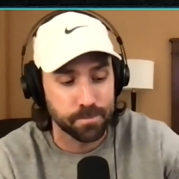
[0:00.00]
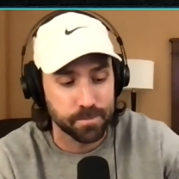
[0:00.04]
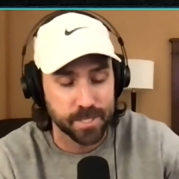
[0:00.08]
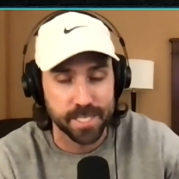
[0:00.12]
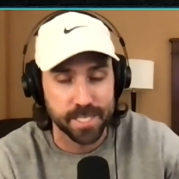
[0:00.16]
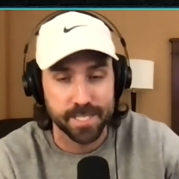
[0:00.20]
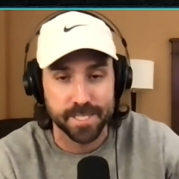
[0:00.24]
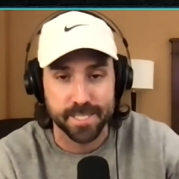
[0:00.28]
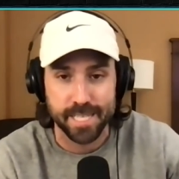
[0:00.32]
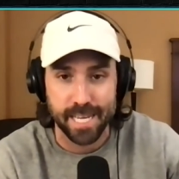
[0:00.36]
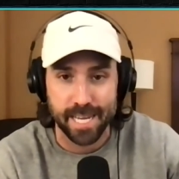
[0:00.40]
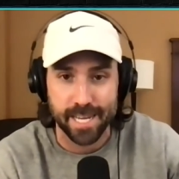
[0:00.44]

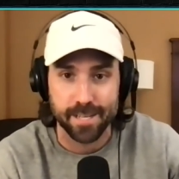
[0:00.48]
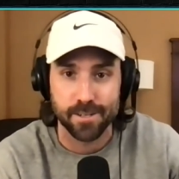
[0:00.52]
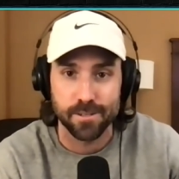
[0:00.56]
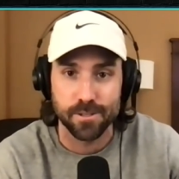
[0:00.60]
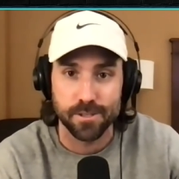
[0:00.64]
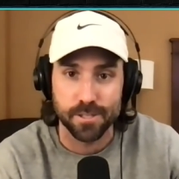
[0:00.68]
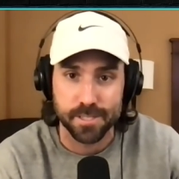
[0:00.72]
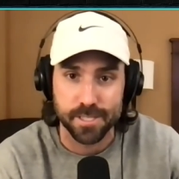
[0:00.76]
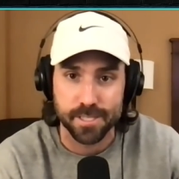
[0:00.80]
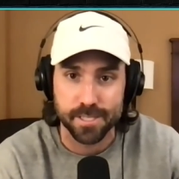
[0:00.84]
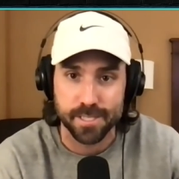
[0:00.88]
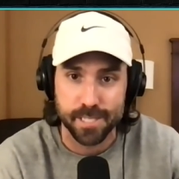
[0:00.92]
Gonzaga to
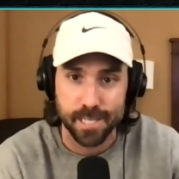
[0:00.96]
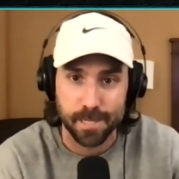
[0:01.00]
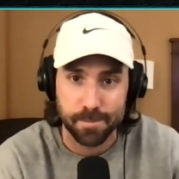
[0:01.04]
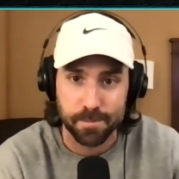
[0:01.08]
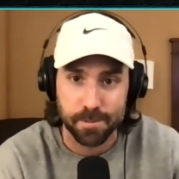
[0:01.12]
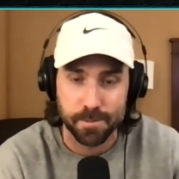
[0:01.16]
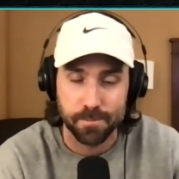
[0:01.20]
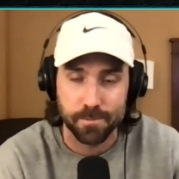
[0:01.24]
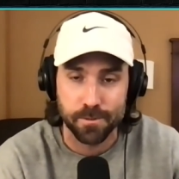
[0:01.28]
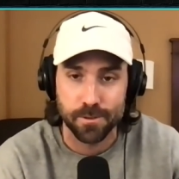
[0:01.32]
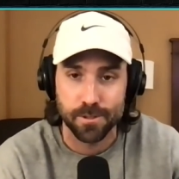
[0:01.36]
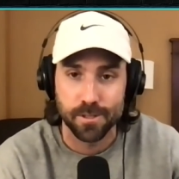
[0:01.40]
look
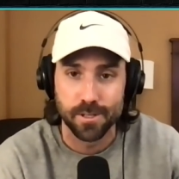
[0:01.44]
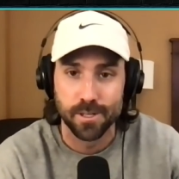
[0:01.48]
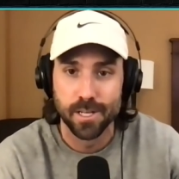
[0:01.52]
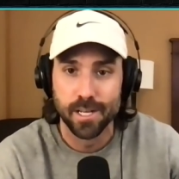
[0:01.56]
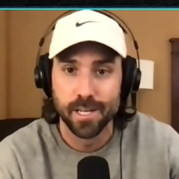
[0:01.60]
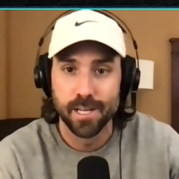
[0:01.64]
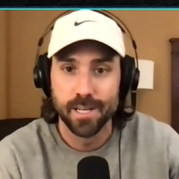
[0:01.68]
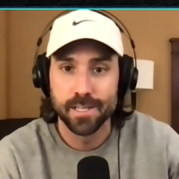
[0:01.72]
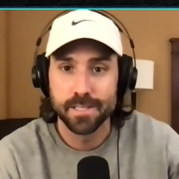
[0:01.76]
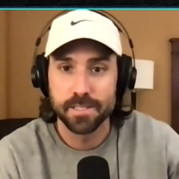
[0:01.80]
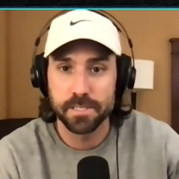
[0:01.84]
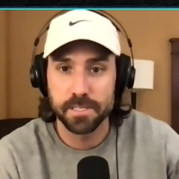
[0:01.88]
susceptible
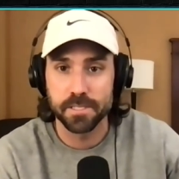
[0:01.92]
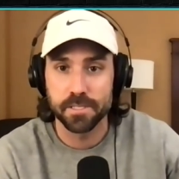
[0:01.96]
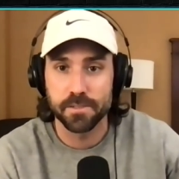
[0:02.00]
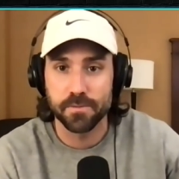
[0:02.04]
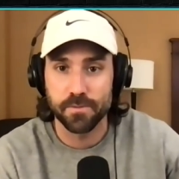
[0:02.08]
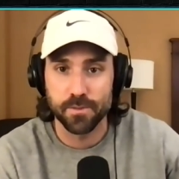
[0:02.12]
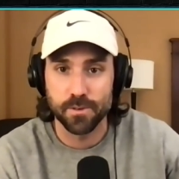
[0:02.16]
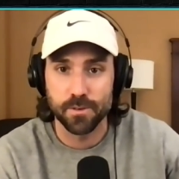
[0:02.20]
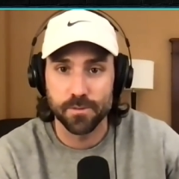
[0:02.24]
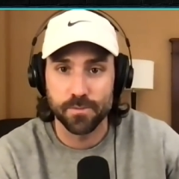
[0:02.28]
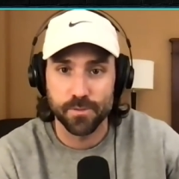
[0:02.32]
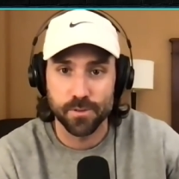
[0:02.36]
to
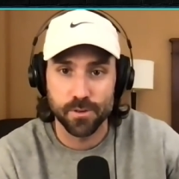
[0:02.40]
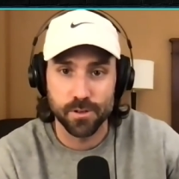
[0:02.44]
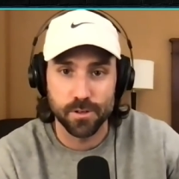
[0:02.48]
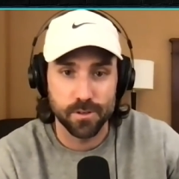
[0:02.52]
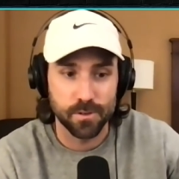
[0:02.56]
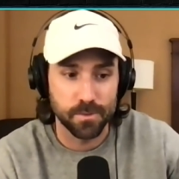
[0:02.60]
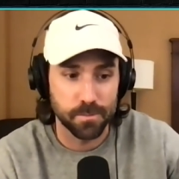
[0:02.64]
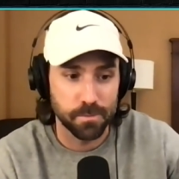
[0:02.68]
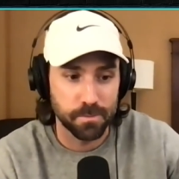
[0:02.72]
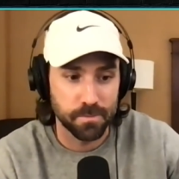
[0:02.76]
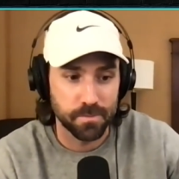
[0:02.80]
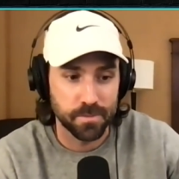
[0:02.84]
for mm.
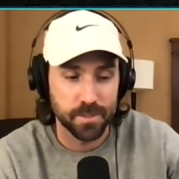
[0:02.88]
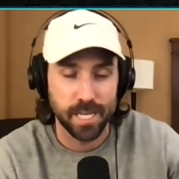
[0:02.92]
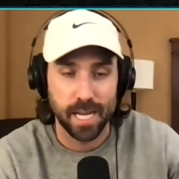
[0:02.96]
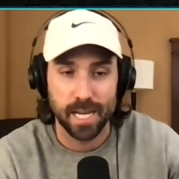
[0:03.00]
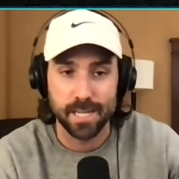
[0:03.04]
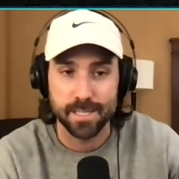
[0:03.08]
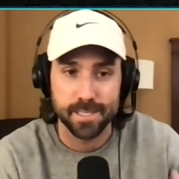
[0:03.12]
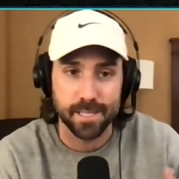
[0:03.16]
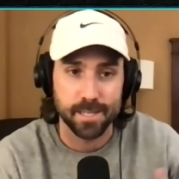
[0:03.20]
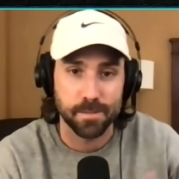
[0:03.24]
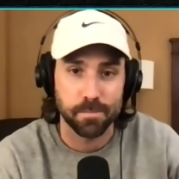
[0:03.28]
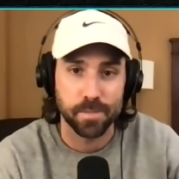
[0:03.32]
for
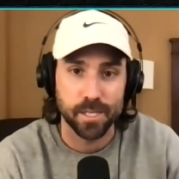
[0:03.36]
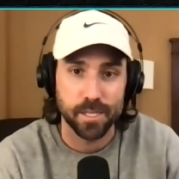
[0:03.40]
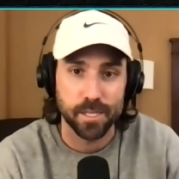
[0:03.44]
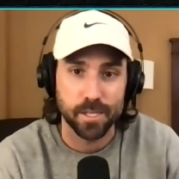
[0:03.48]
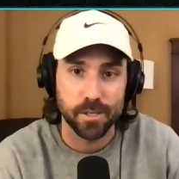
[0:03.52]
guys like me